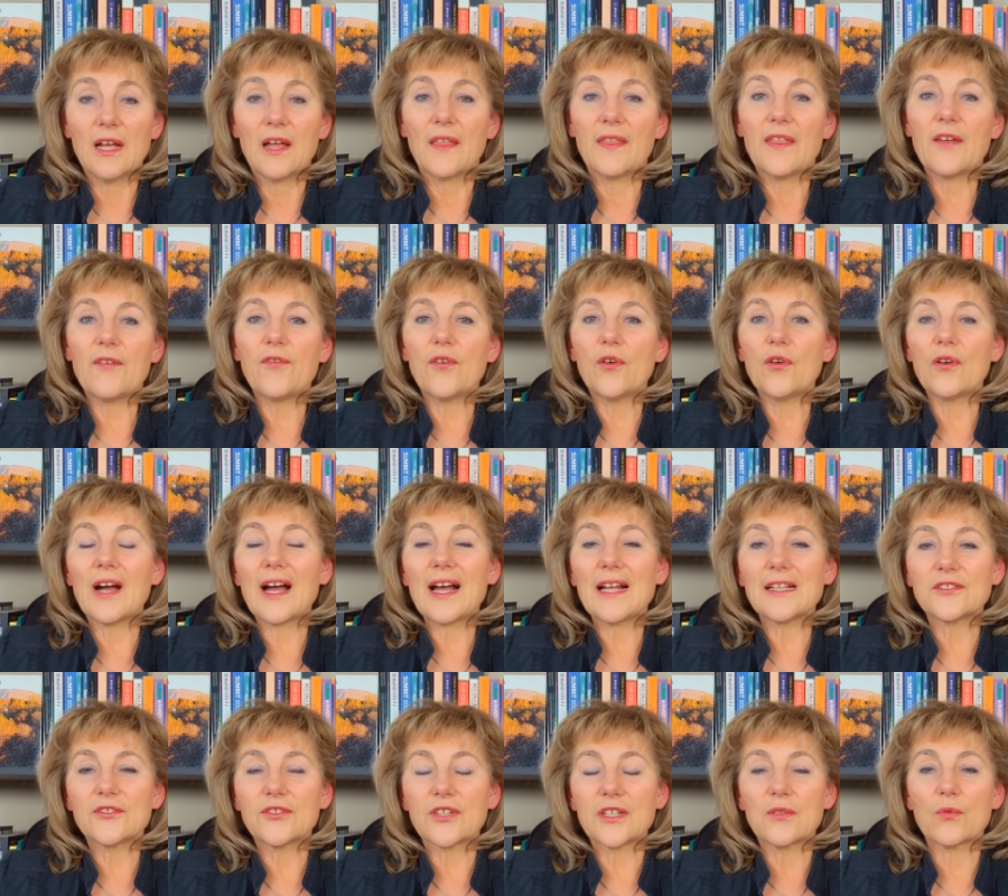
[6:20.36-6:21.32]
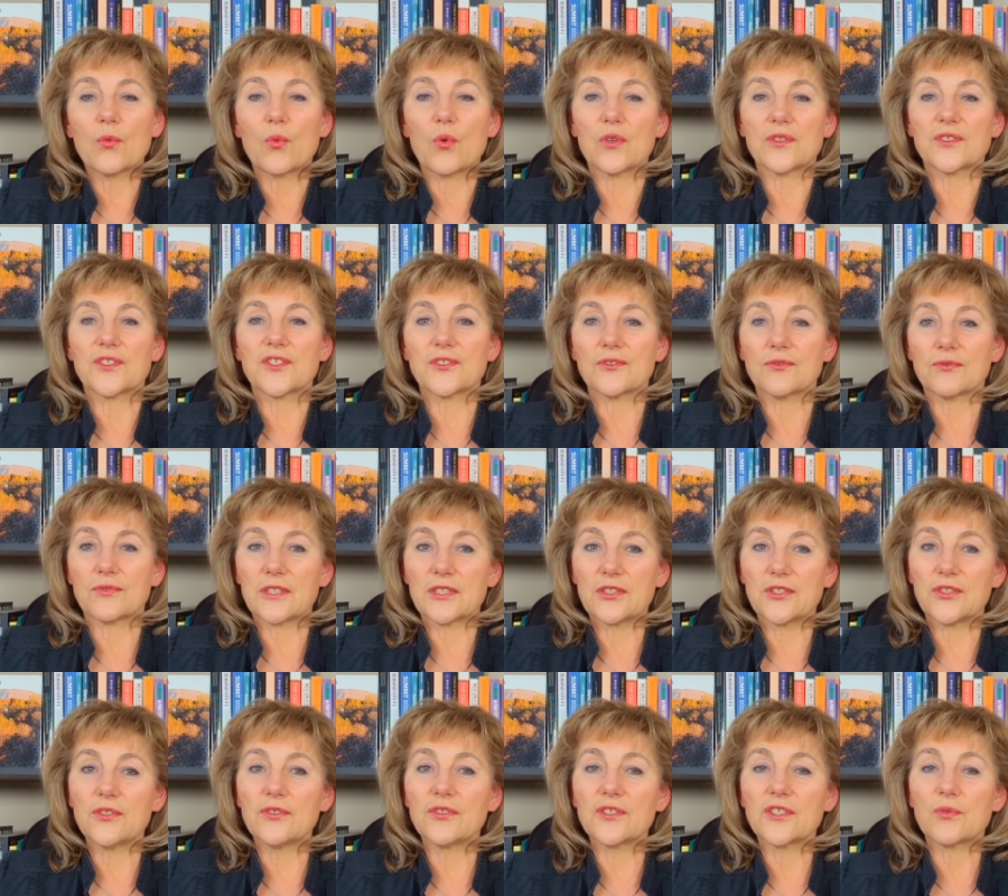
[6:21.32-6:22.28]
therefore Adrian wants to
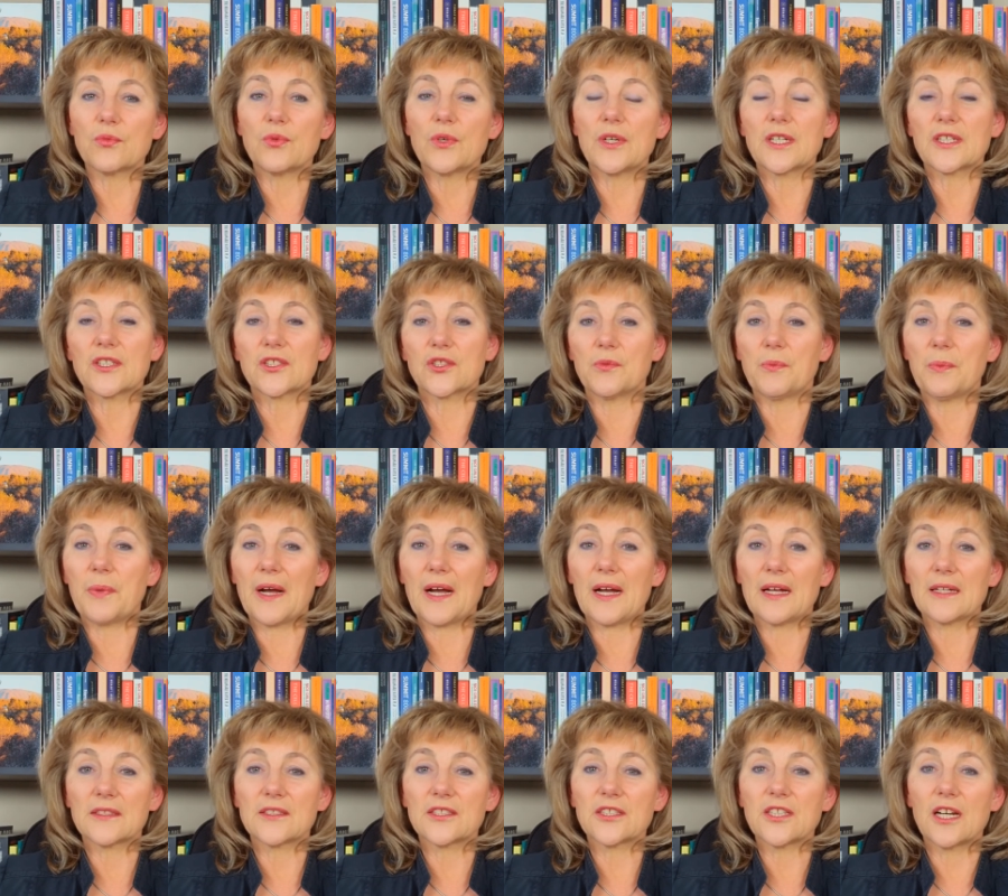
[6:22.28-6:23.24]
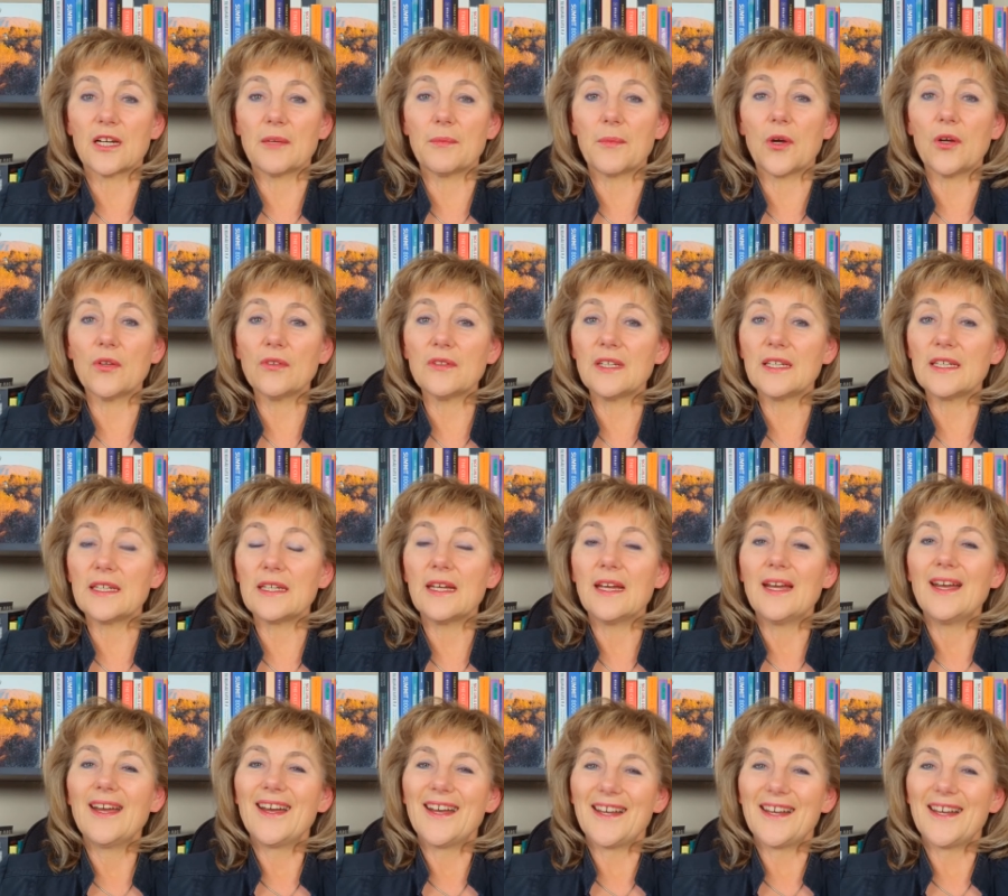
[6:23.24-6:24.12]
reduce work to part-time only